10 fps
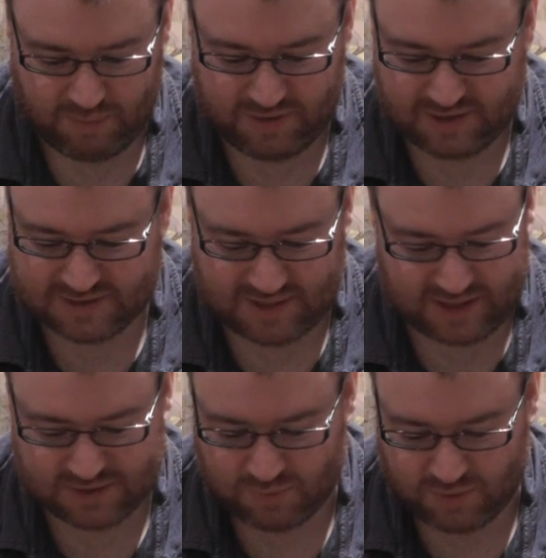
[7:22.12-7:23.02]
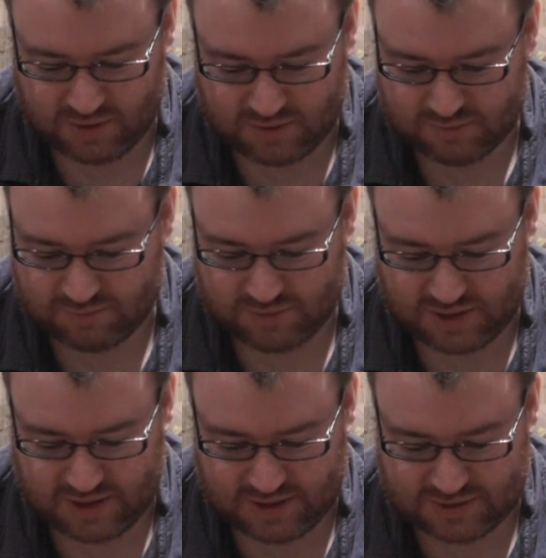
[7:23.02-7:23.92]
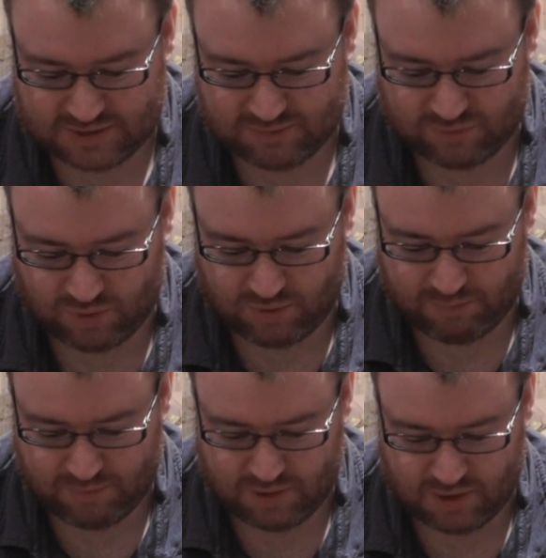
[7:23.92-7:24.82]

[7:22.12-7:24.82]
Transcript: mean, this next one is from